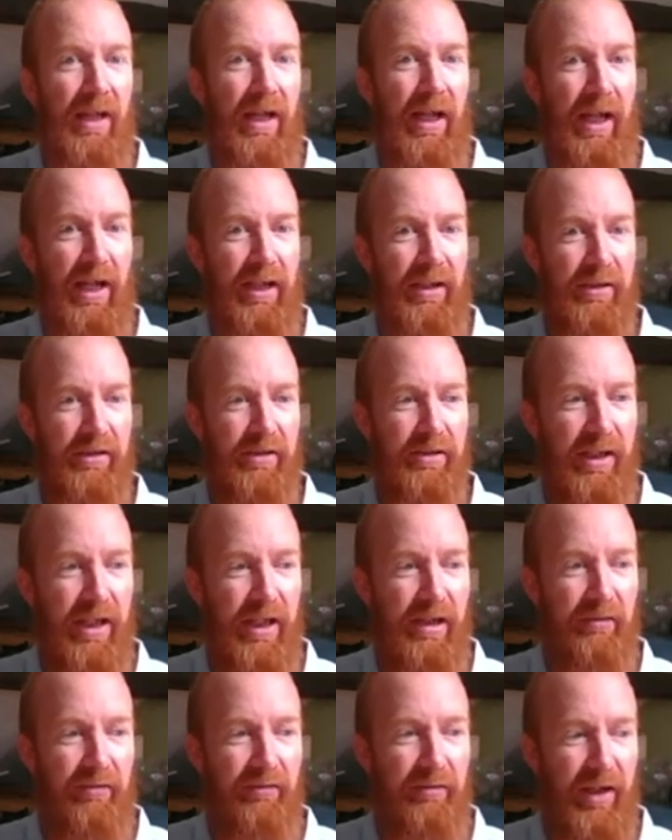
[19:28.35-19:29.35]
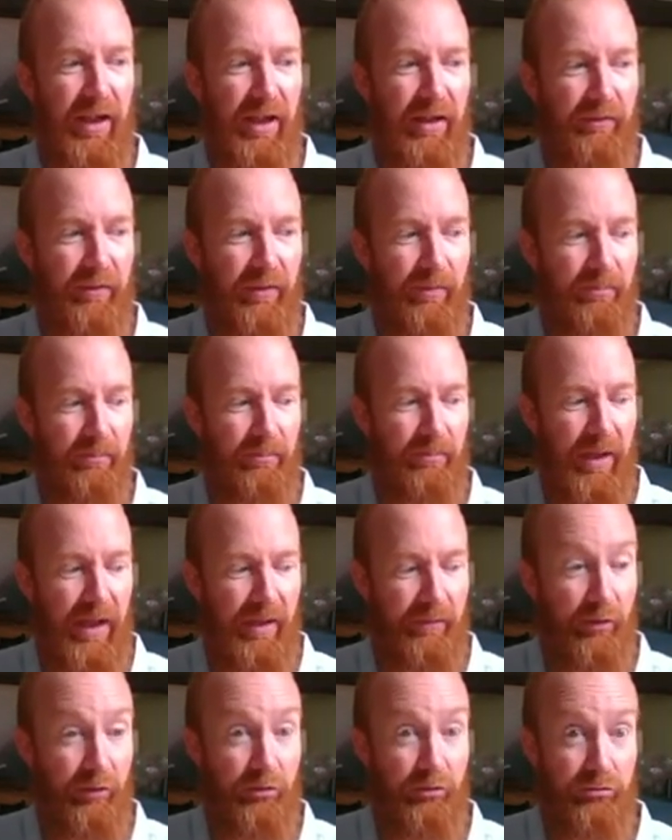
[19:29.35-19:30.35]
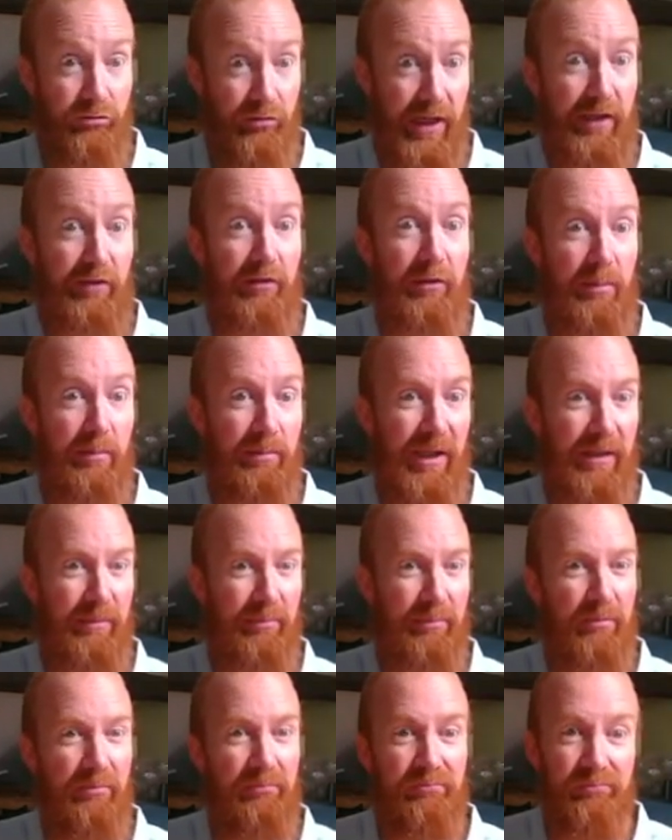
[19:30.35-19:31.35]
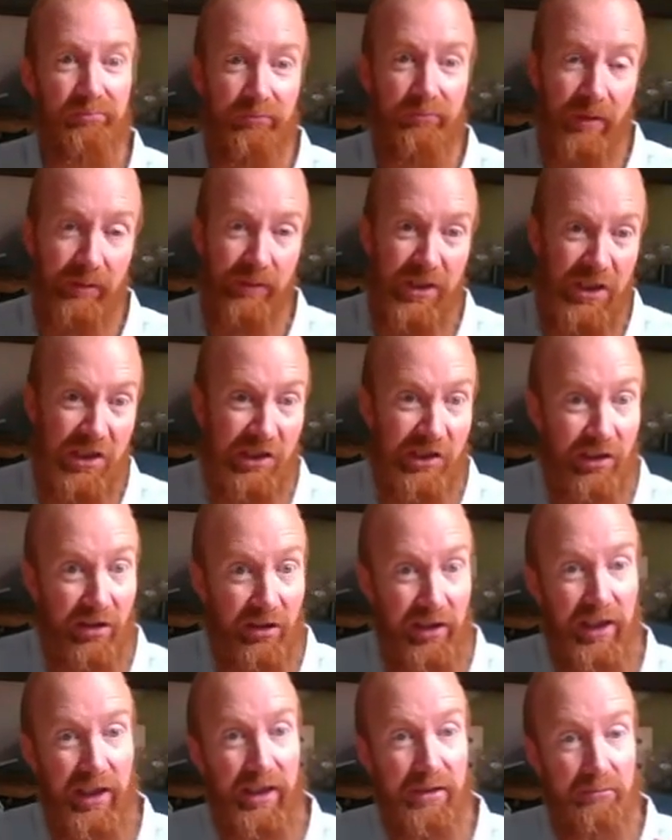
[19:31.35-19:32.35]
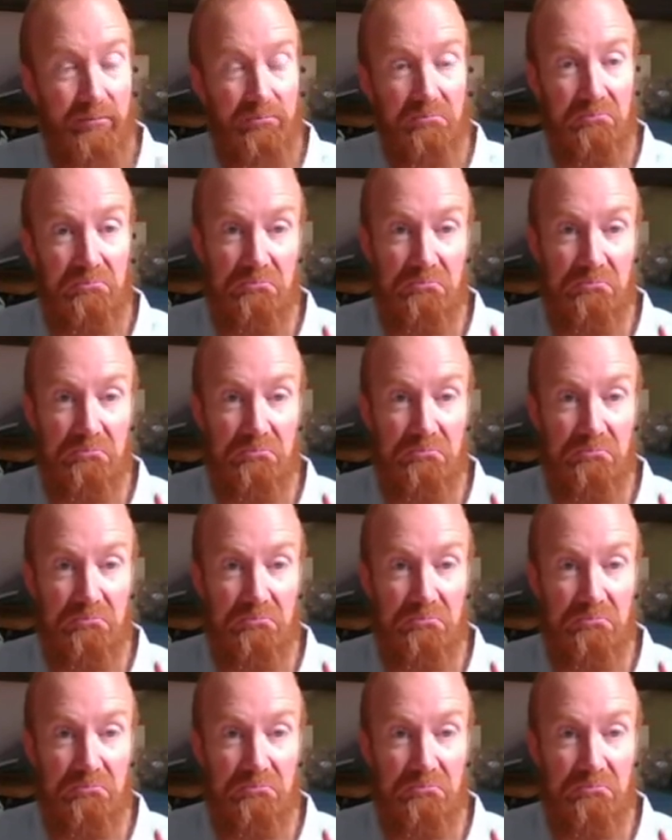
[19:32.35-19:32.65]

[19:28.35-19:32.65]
And if a great group of people with a slightly